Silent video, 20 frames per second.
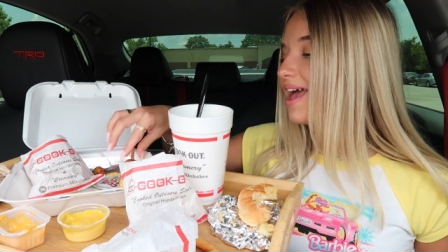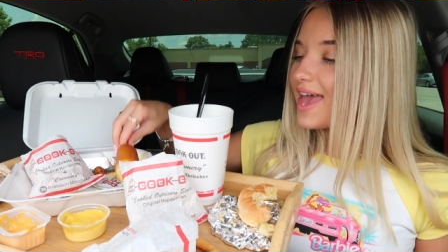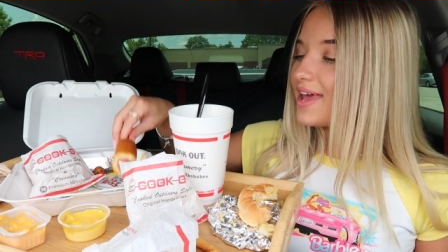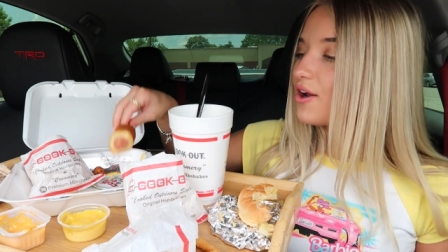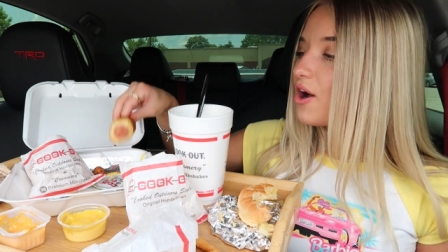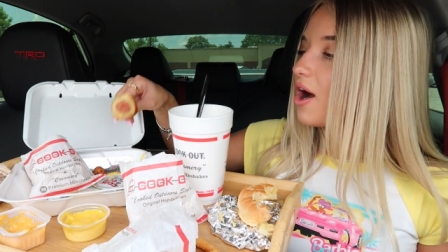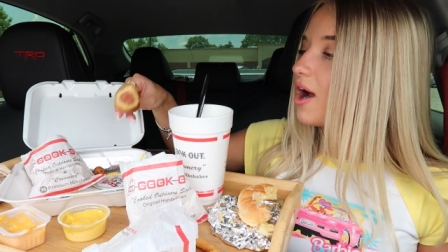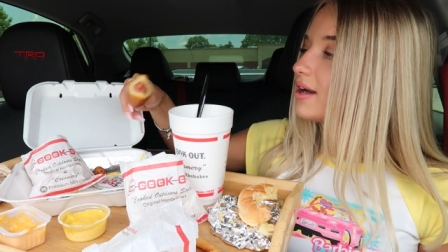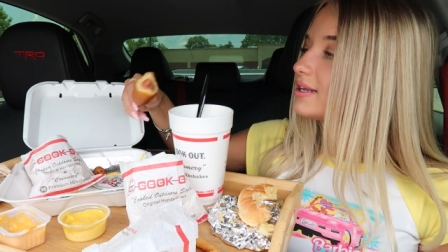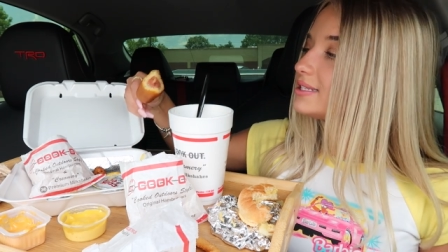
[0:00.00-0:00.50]
And
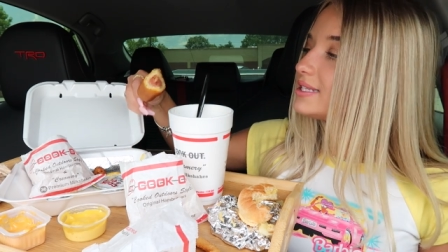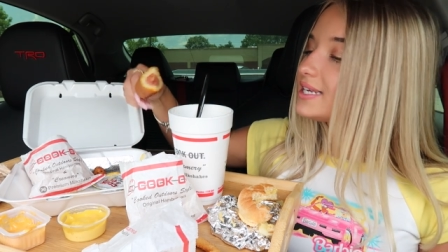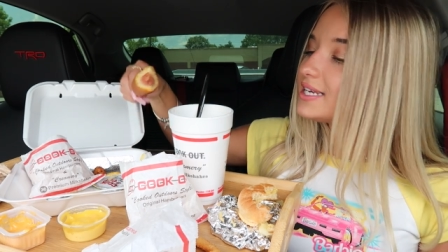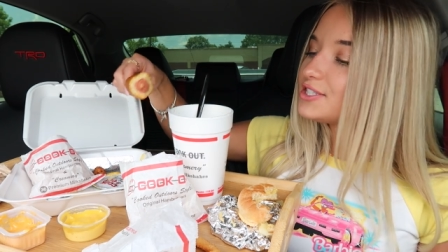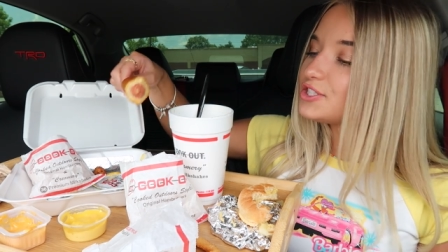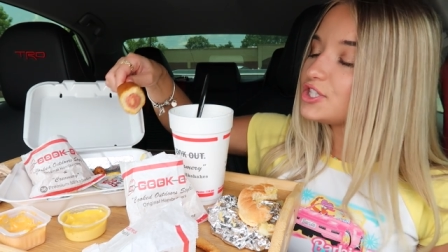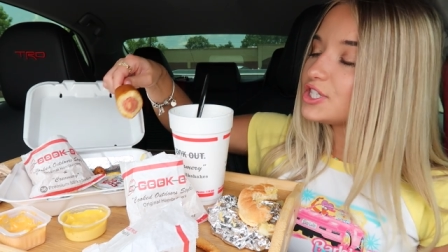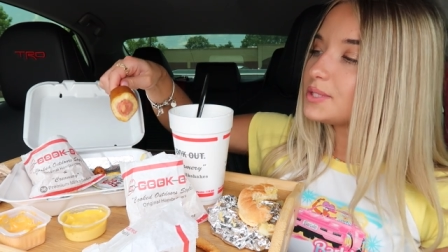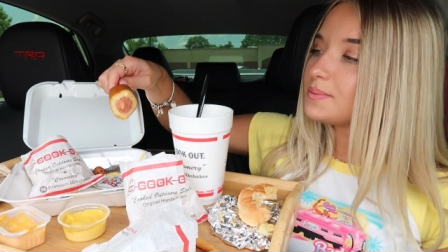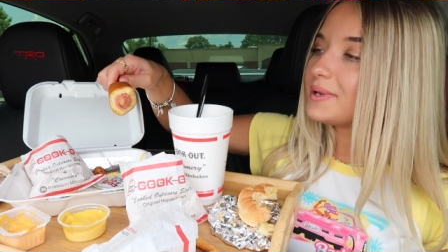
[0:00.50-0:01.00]
honestly,
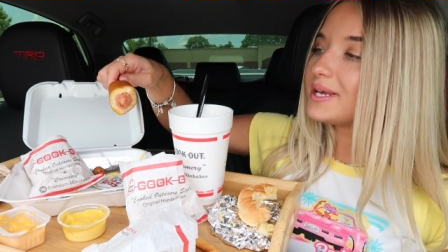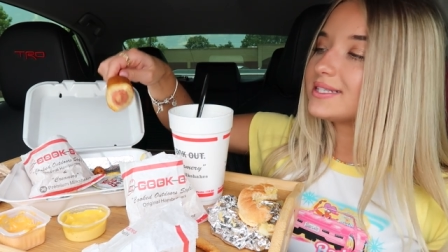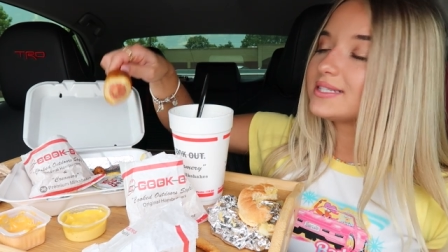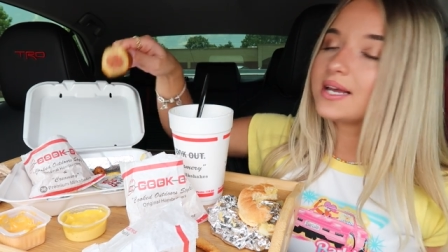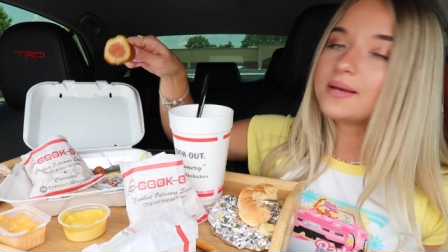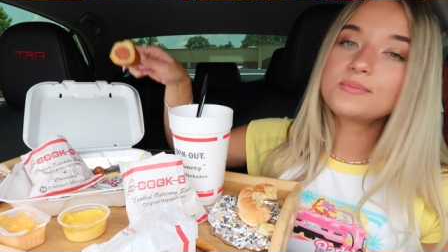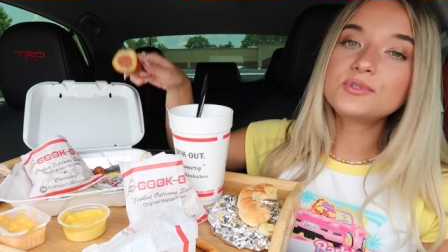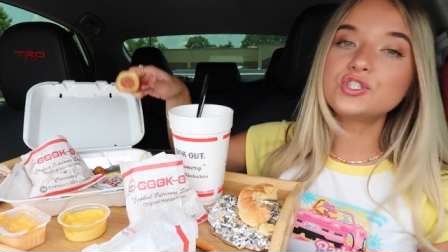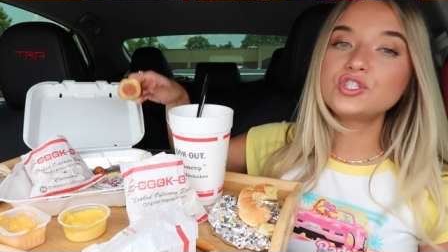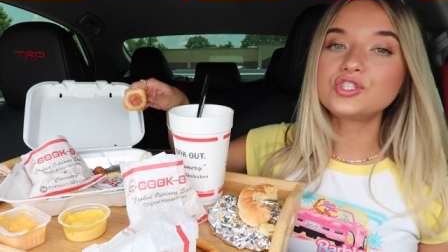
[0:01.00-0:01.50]
it's just because
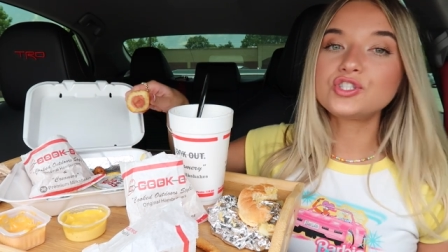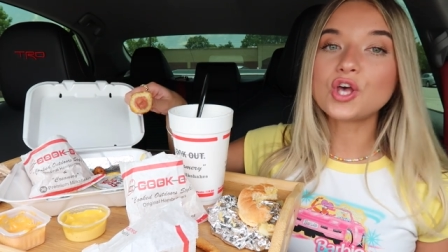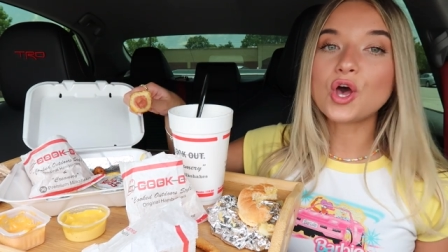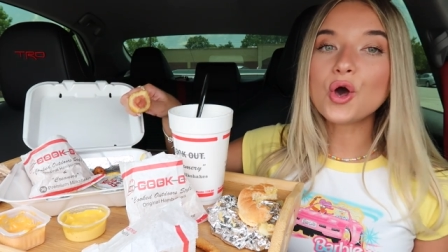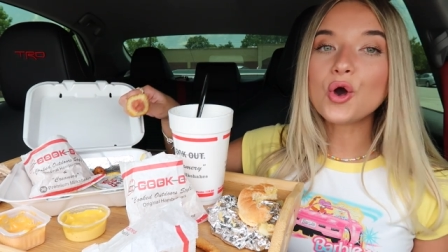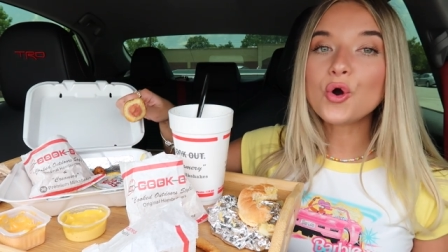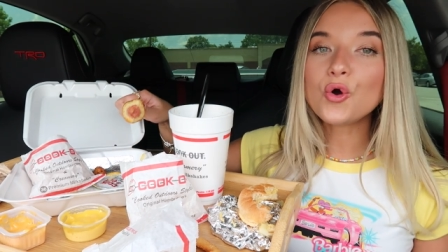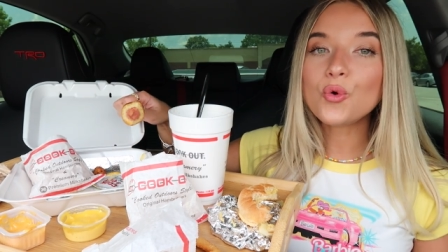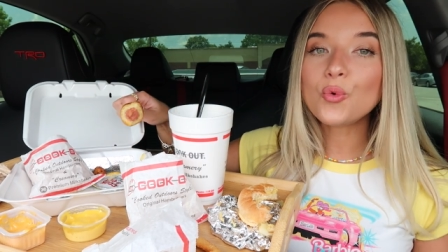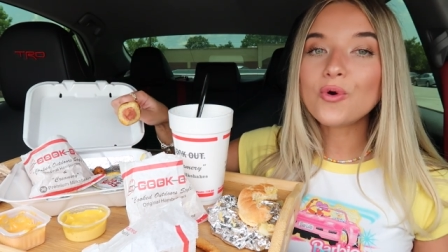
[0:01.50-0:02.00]
I'm
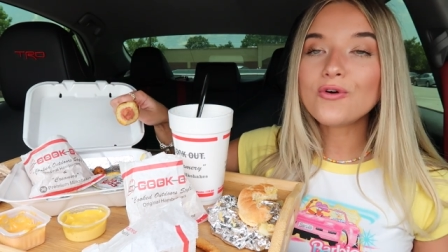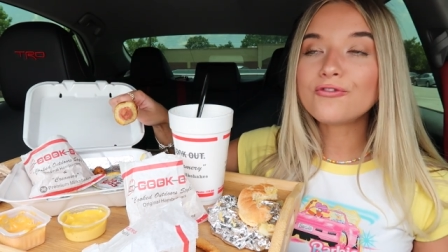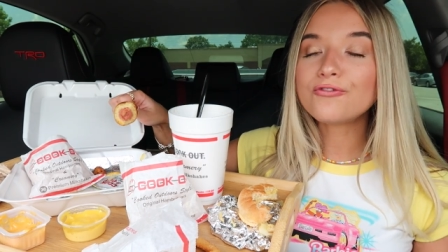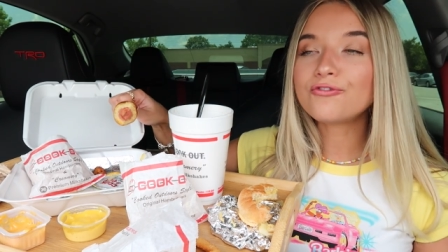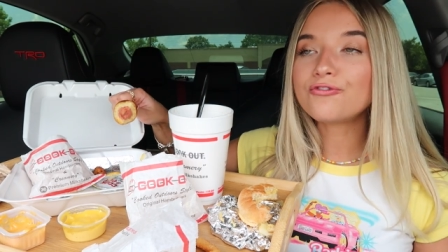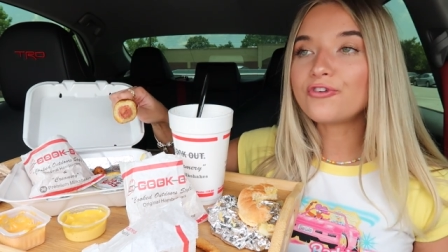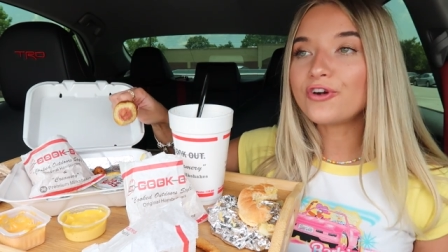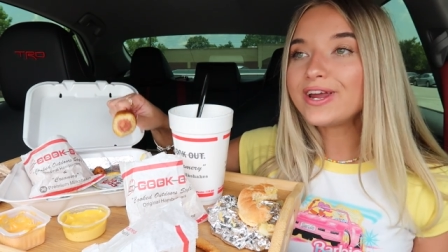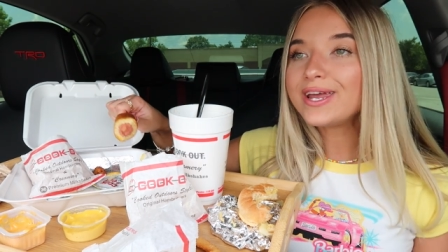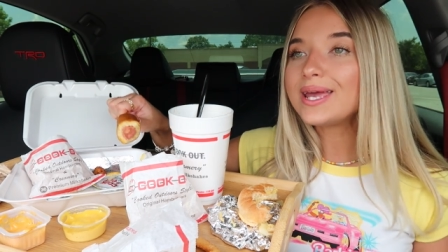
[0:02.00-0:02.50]
so
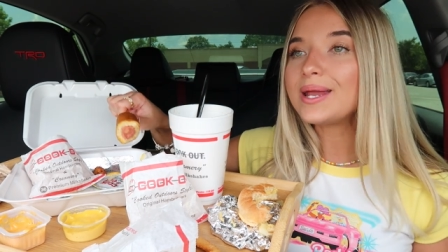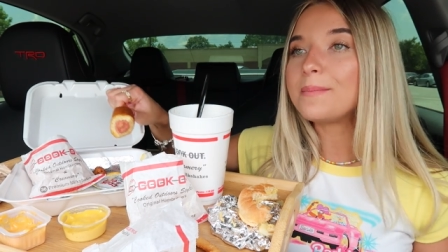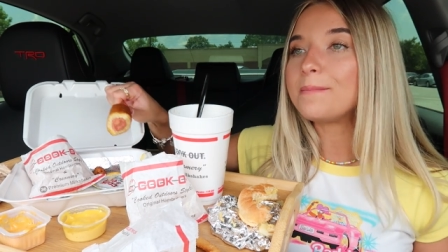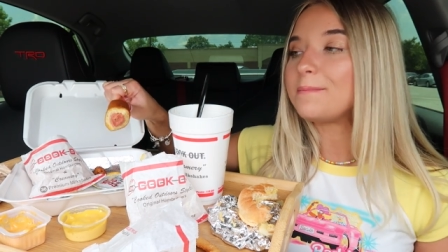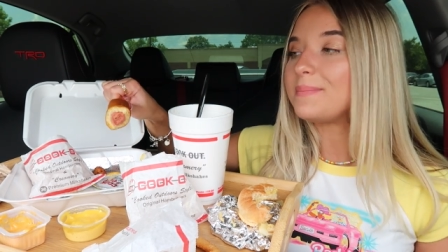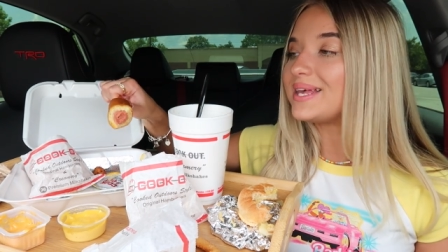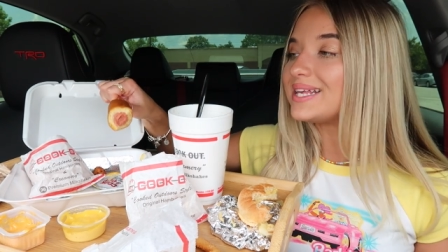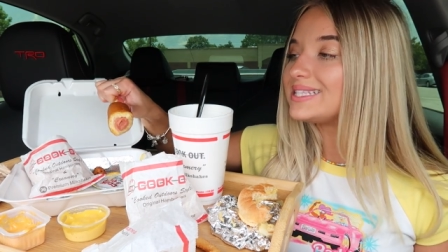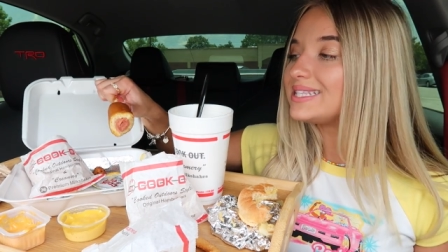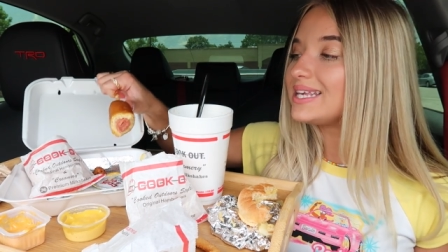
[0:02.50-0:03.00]

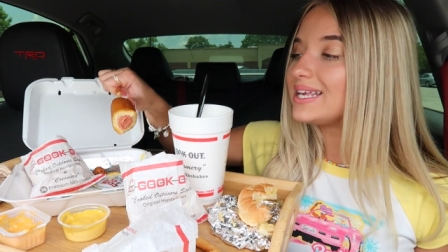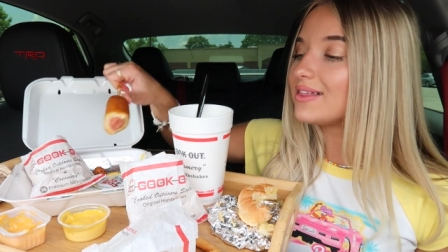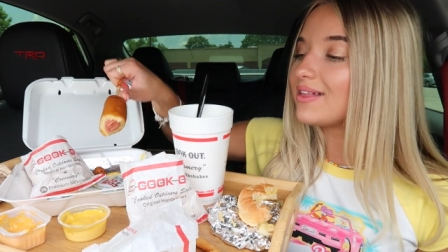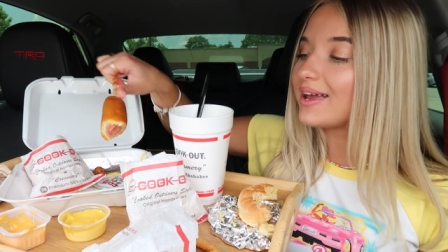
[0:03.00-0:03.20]
freaking busy.